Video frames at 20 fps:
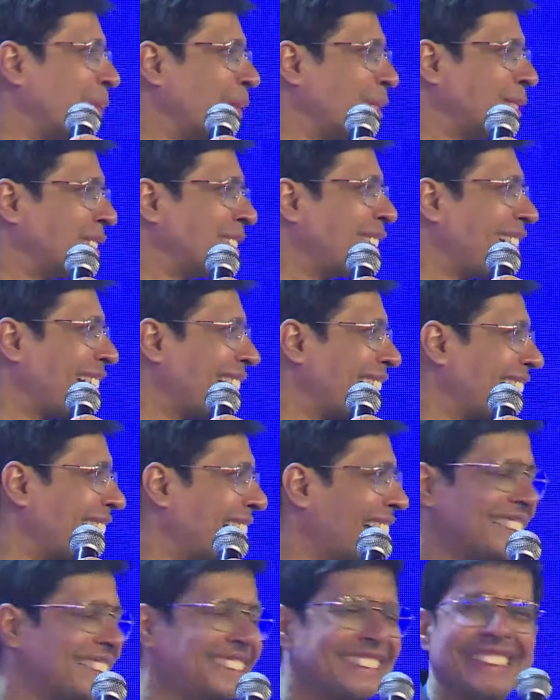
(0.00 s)
postdoc at
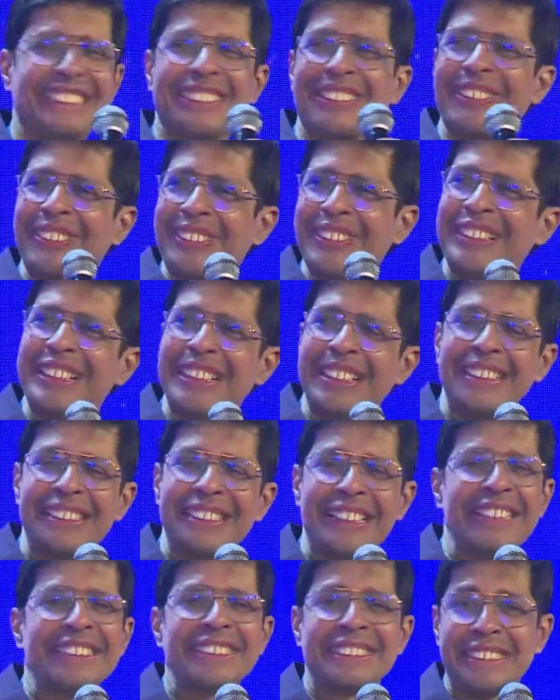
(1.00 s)
IISc, so
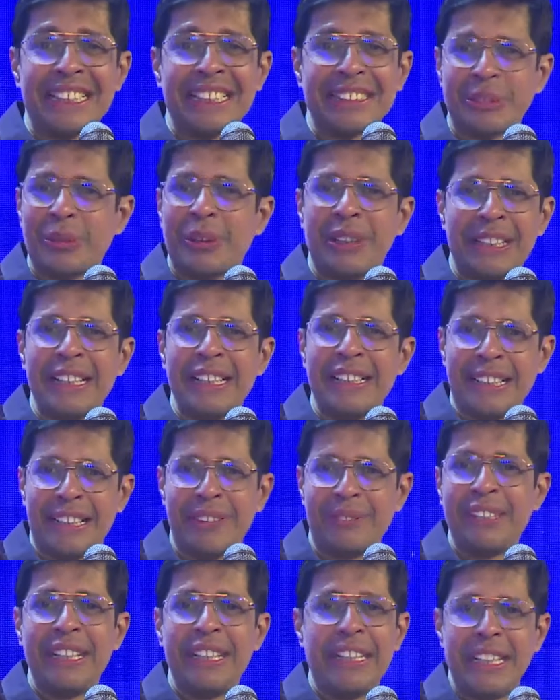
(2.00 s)
that's, that's one thing
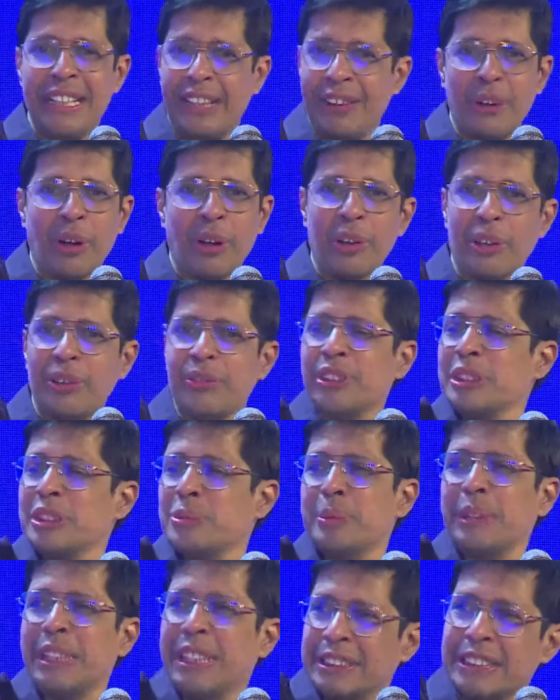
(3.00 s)
that we derive a lot of
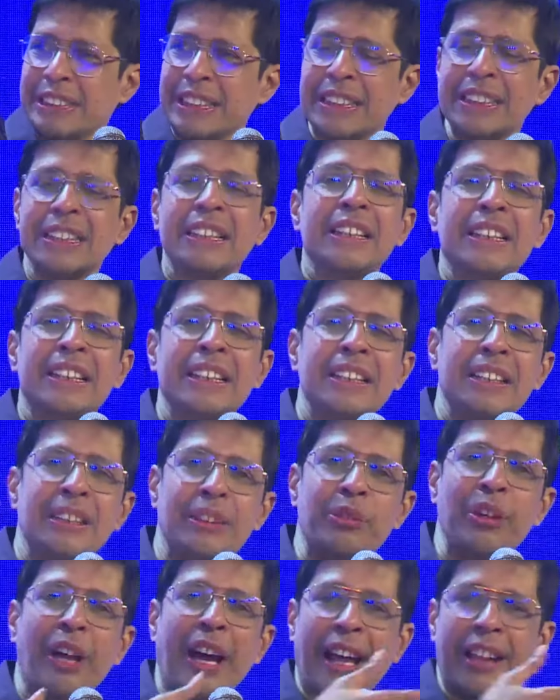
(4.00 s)
inspiration.
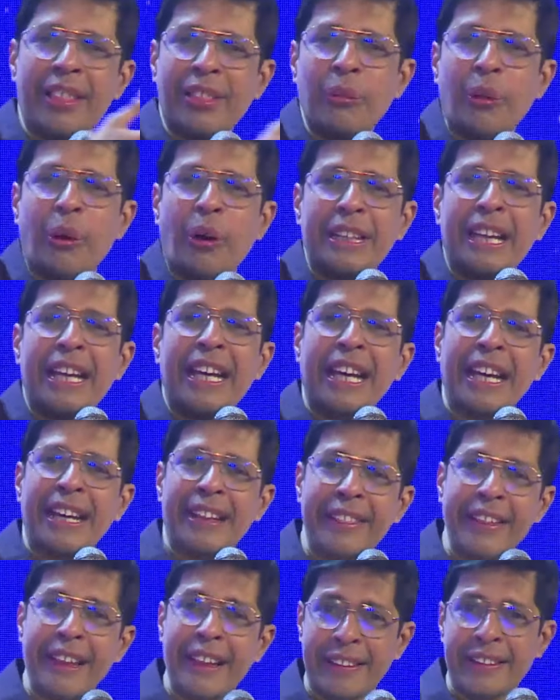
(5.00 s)
If you ask what
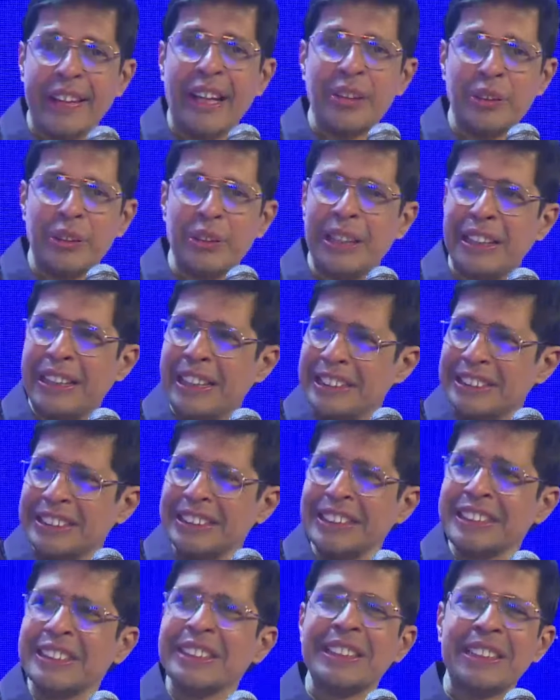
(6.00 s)
IISc has done to the
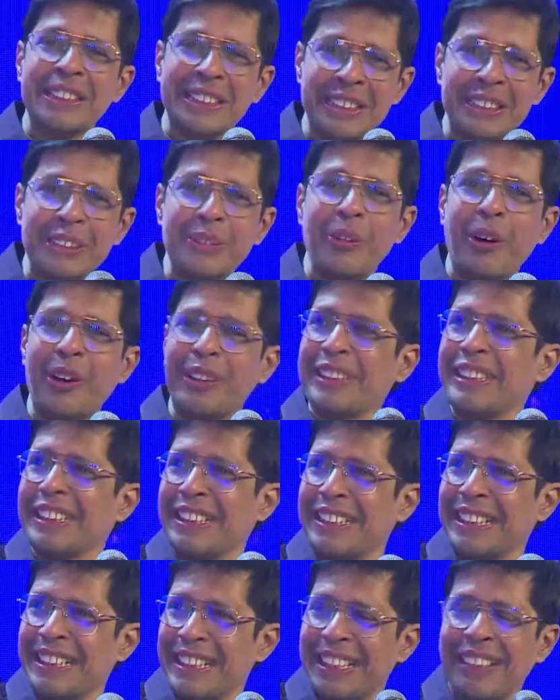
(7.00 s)
nation, is what
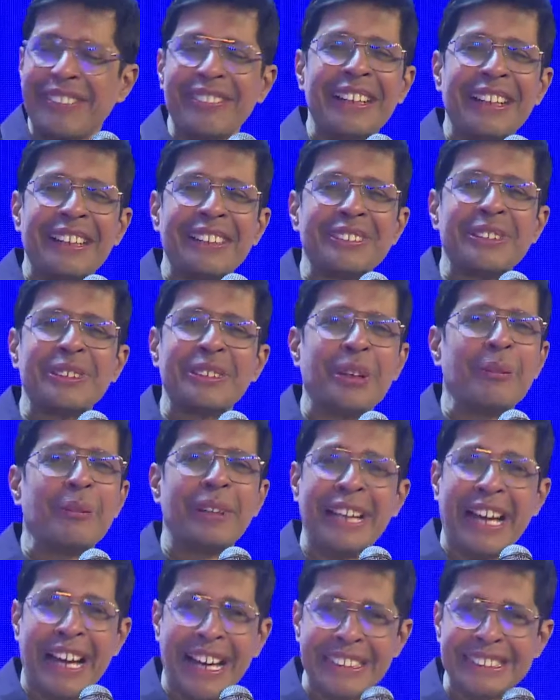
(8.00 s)
that they have done. So
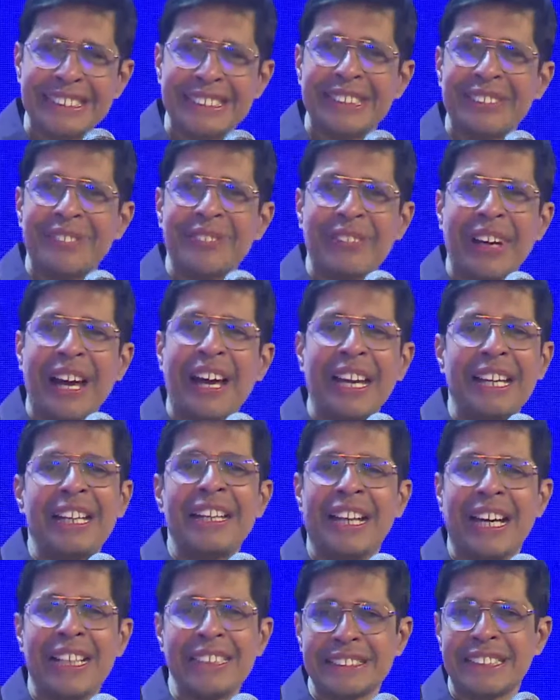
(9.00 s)
somebody asked,
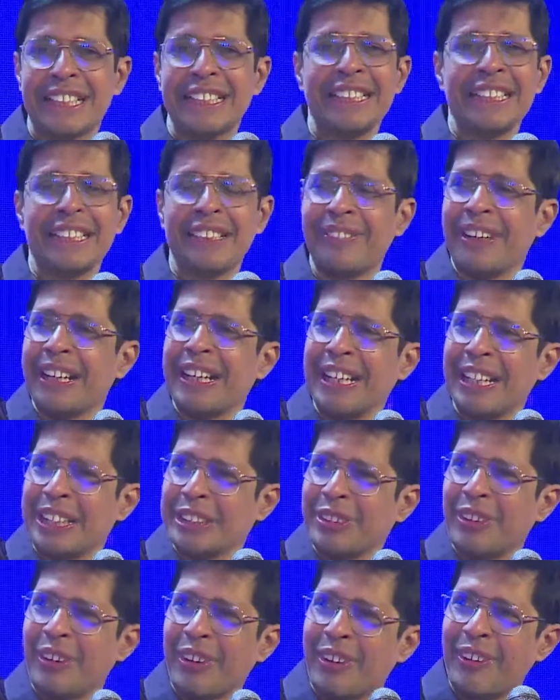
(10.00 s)
I, I studied in
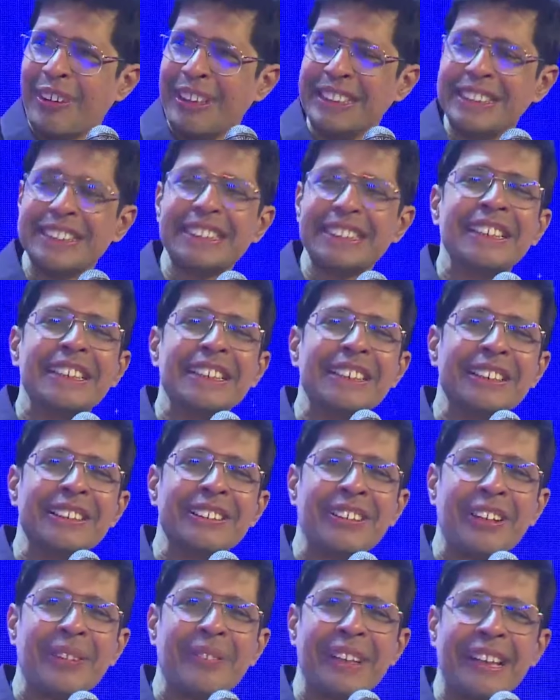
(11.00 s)
Venkateshwara College.
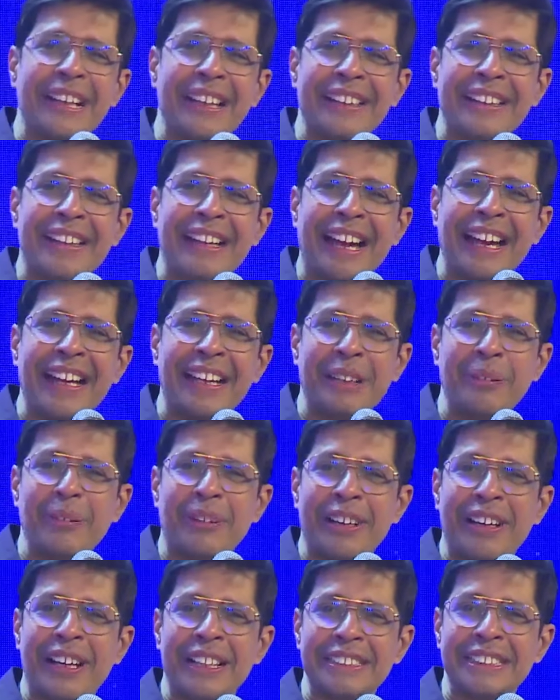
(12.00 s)
Somebody asked, IIT
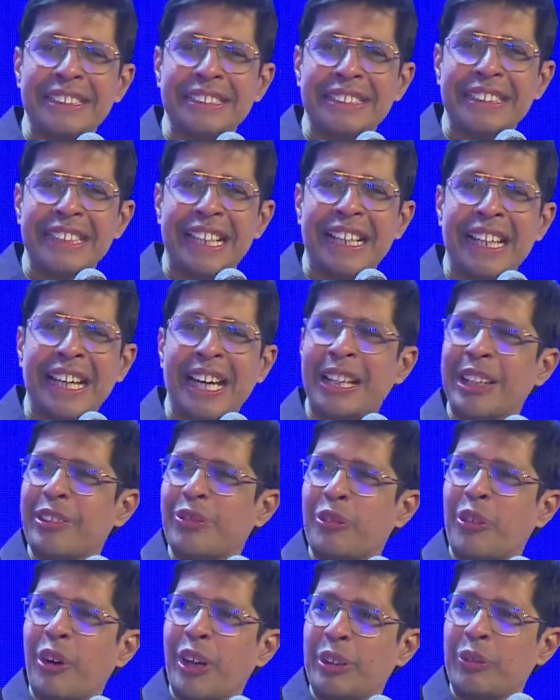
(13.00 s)
Madras is
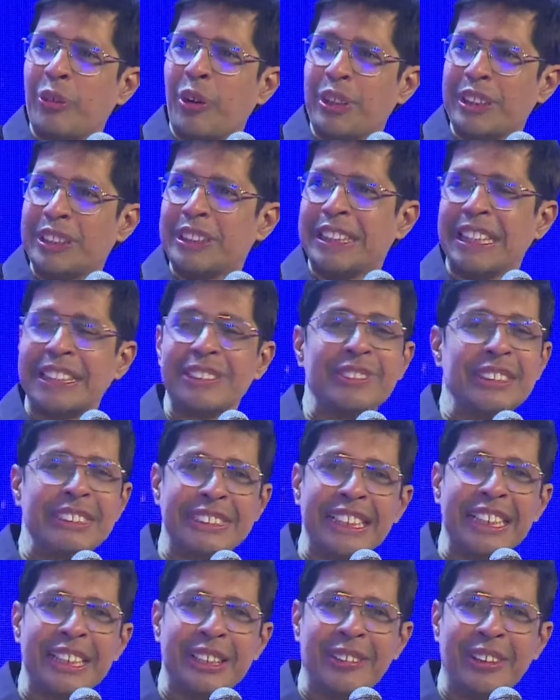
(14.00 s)
NIRF 1, what is
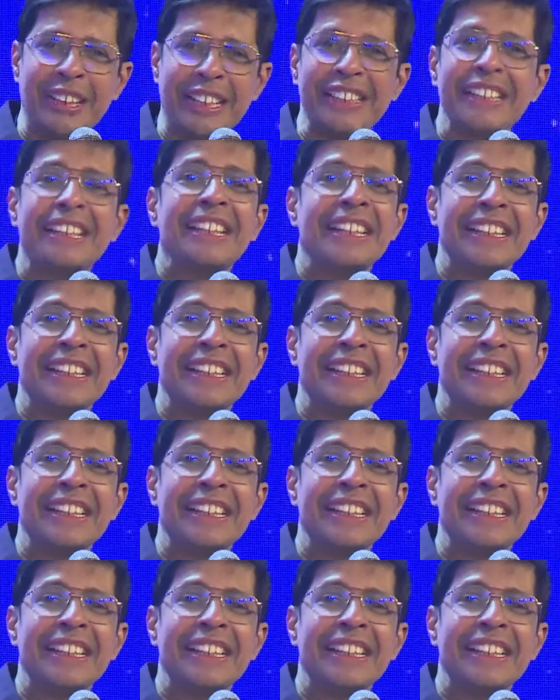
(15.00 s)
SVC doing?